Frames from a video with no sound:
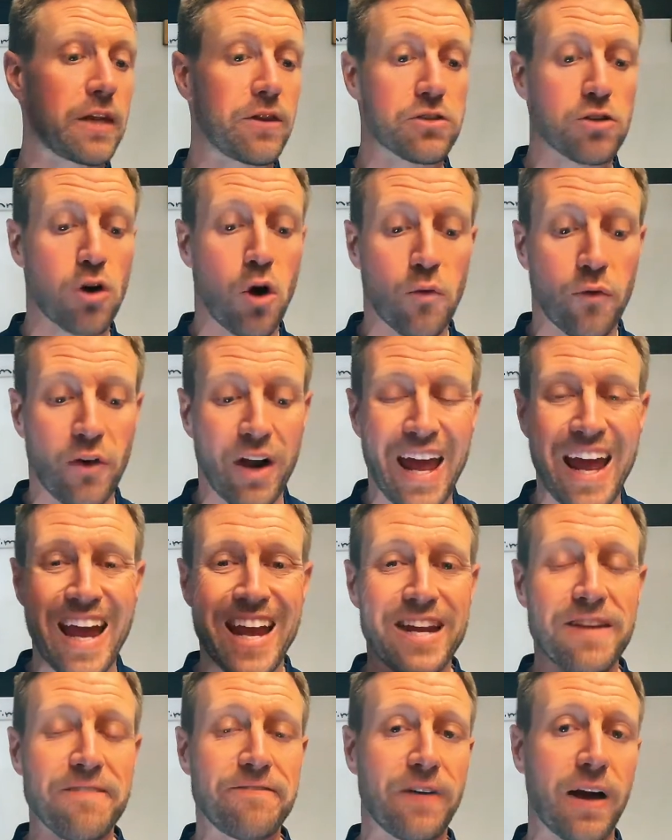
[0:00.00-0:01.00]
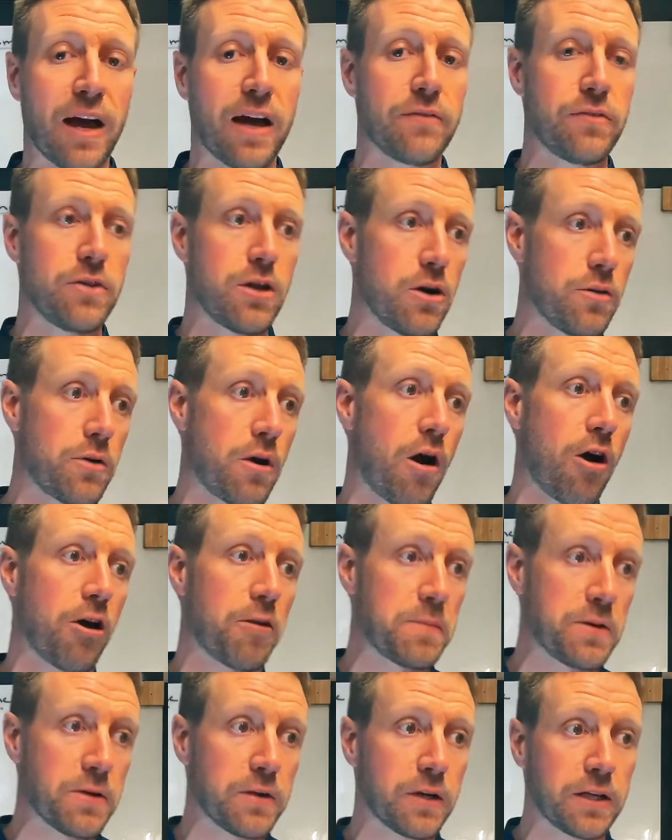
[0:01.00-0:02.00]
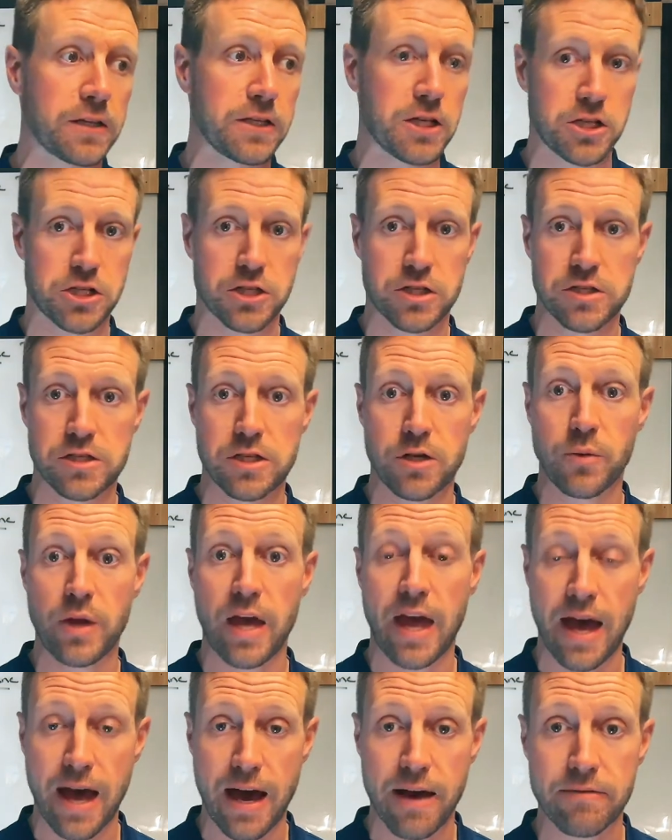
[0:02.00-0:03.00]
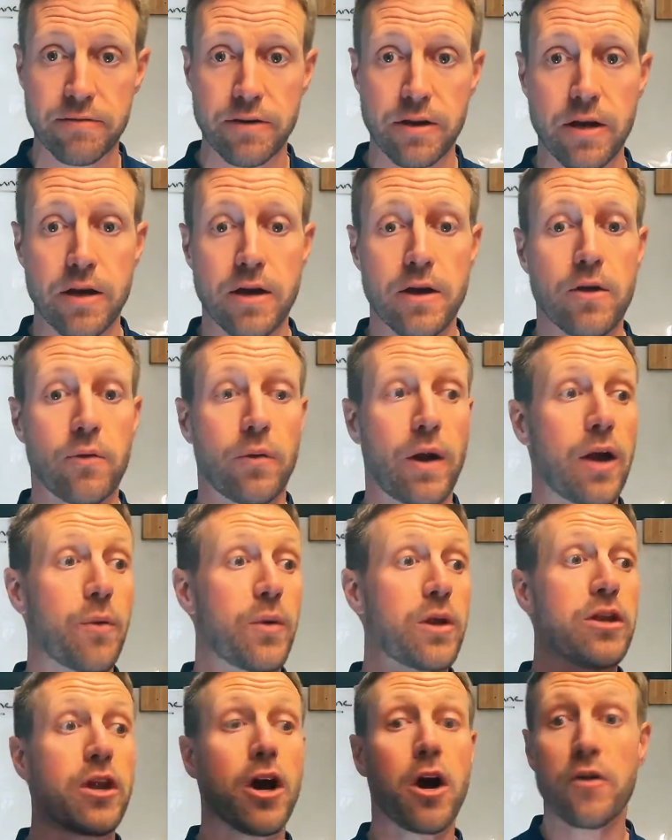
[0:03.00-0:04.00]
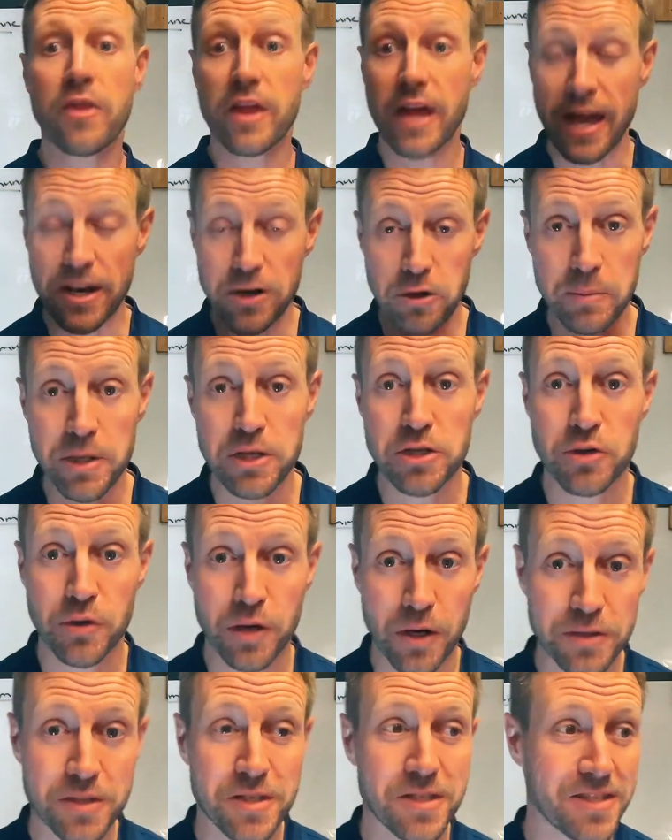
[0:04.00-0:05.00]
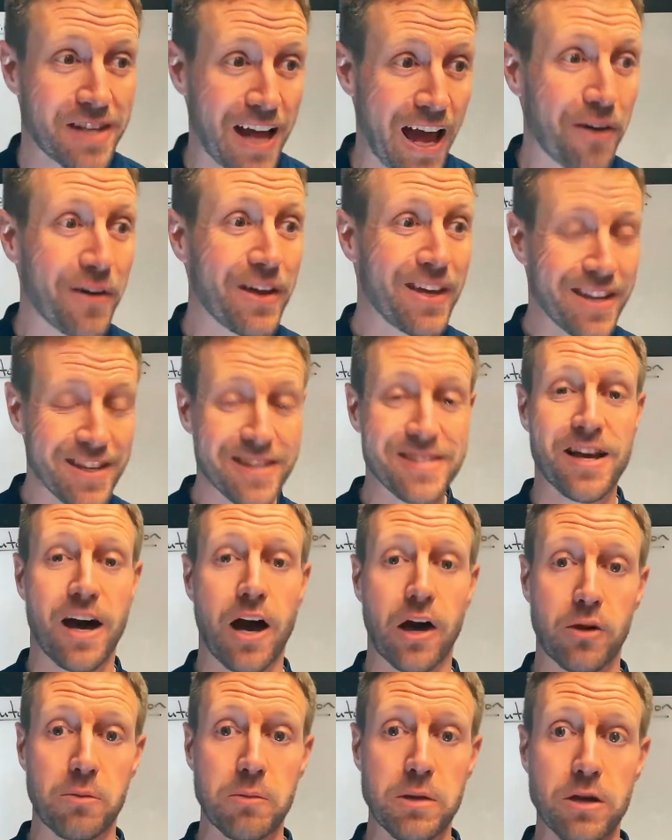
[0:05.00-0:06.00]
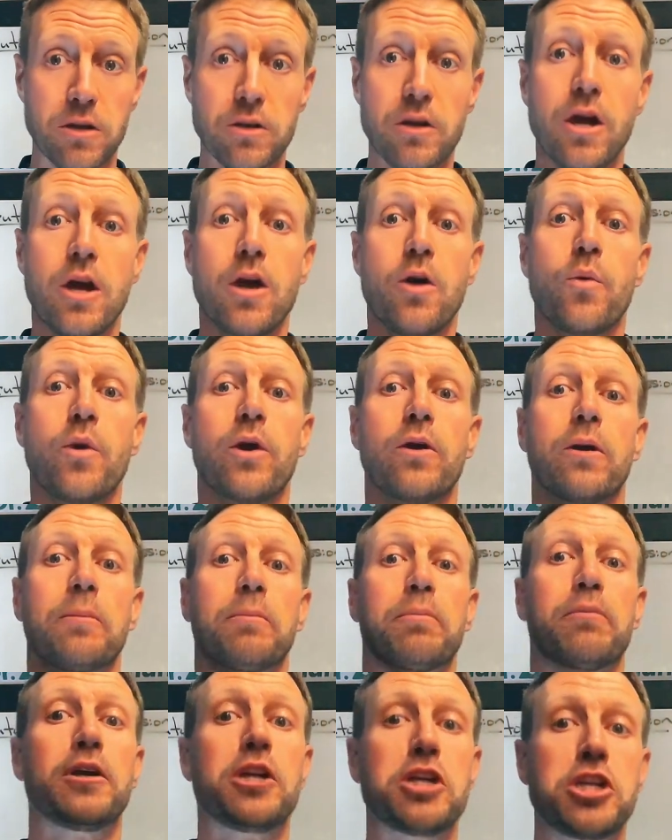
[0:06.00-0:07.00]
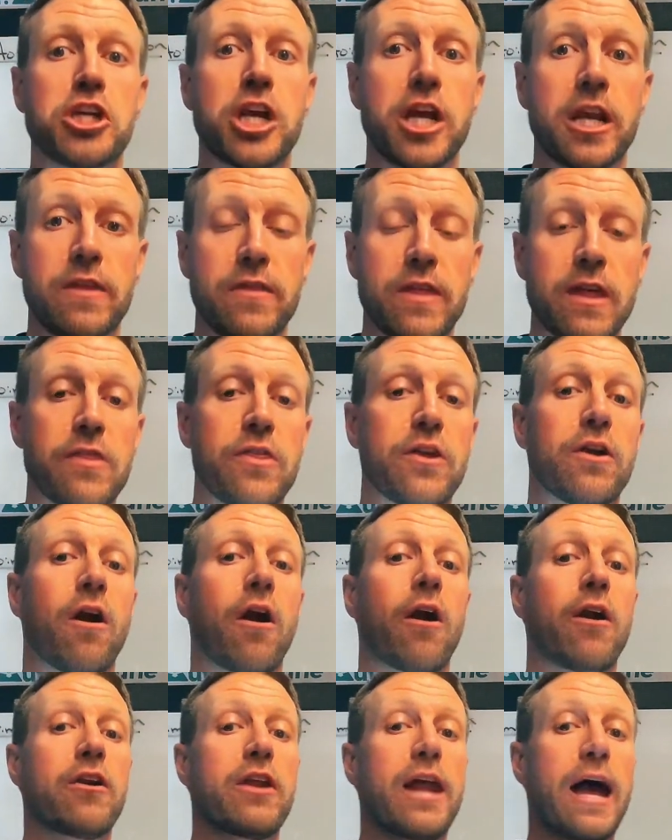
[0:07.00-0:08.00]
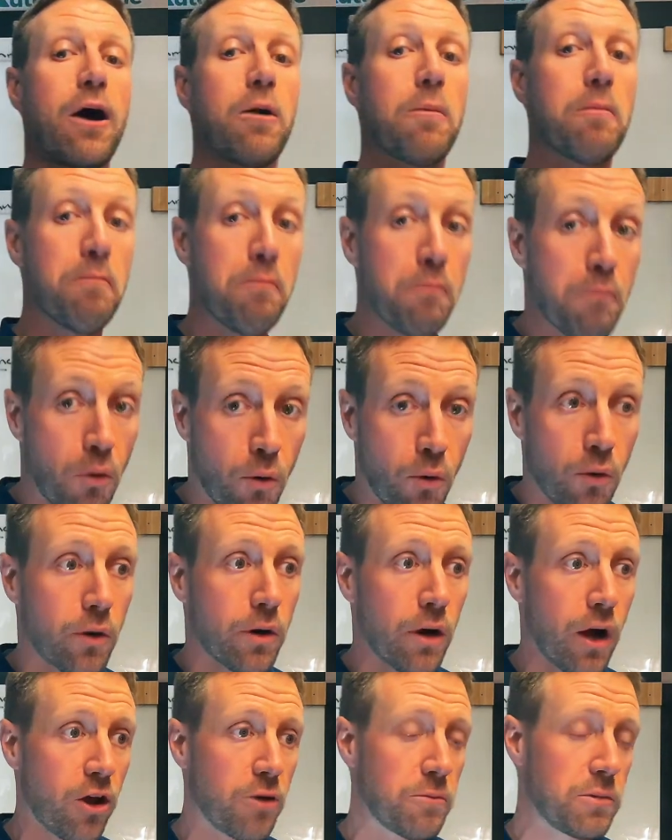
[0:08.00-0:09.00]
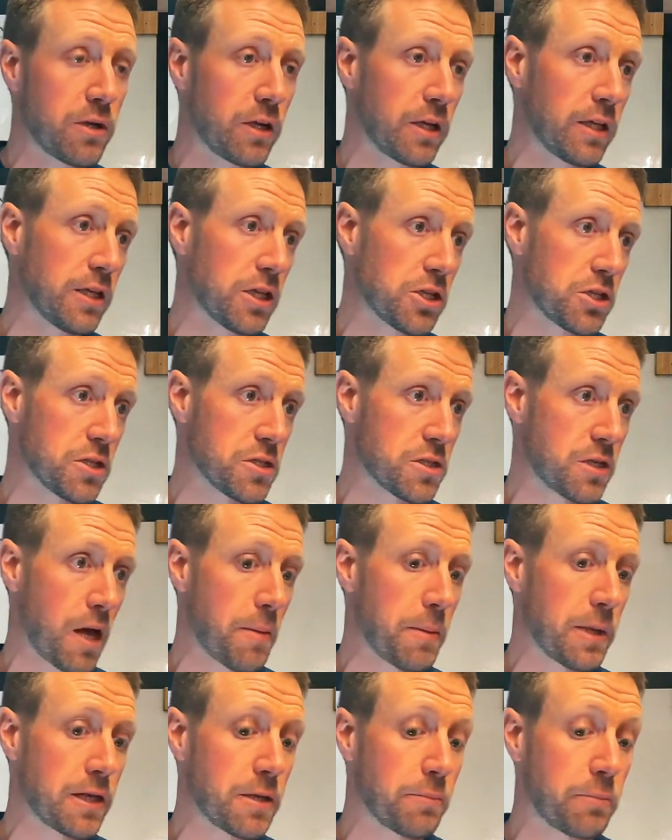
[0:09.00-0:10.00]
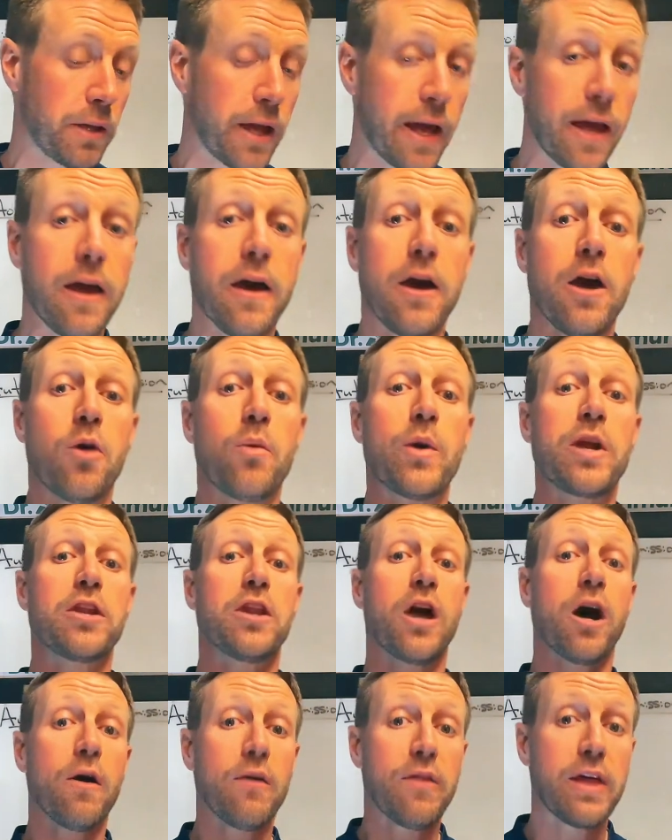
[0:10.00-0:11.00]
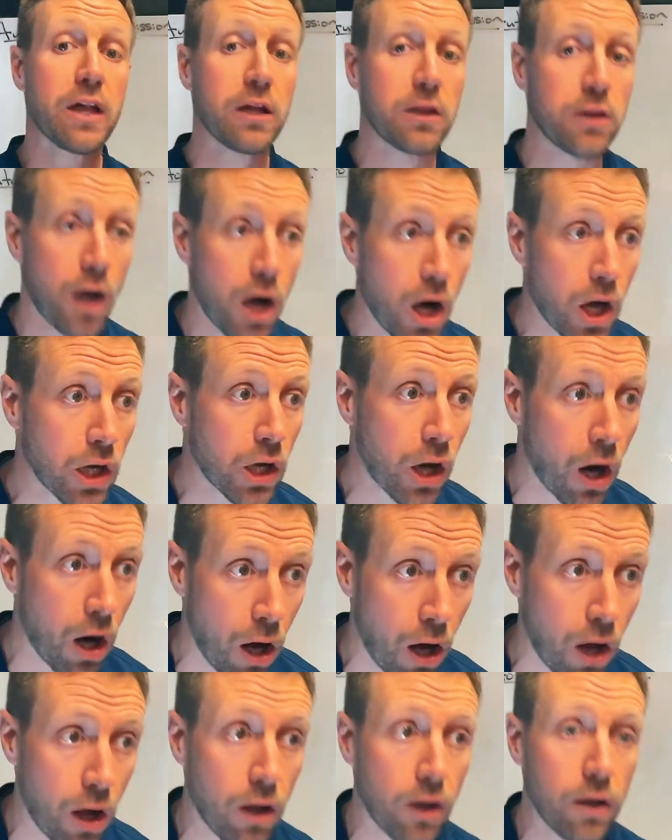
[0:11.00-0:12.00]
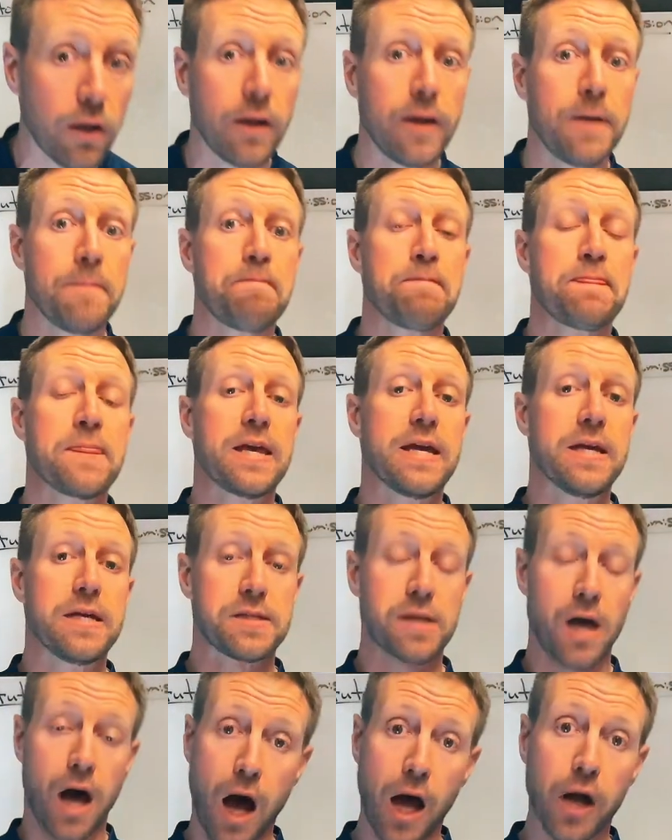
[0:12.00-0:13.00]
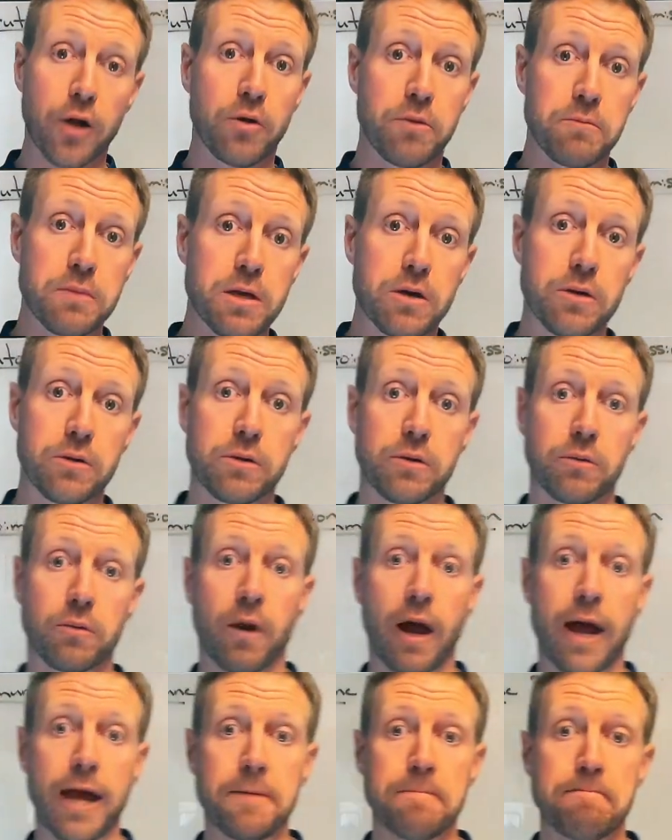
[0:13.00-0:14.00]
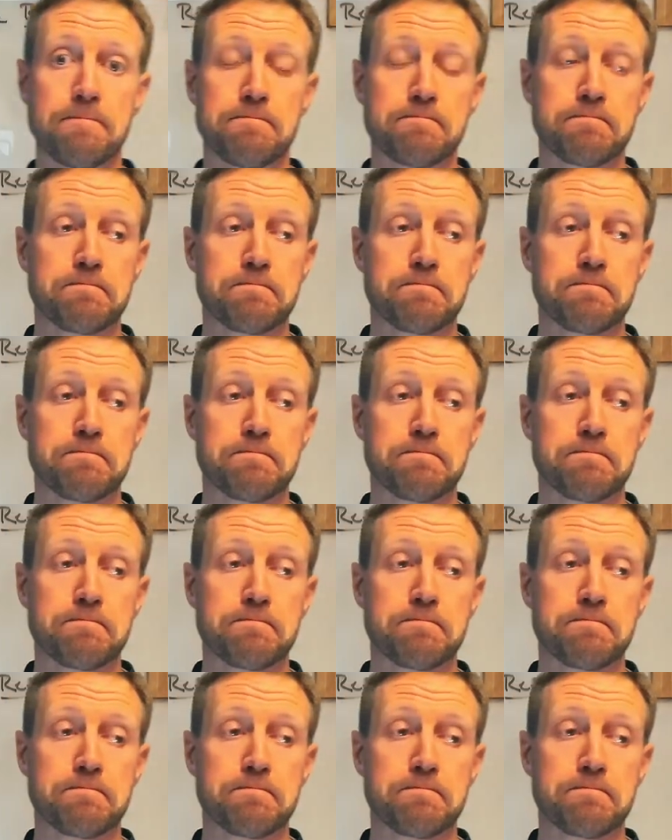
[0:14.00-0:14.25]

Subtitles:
there's over 85 known autoimmune conditions that we have. Right? We know that endometriosis now is autoimmune. We are appreciating that there are now more autoimmune conditions coming into play. We know that long haul is autoimmune, right?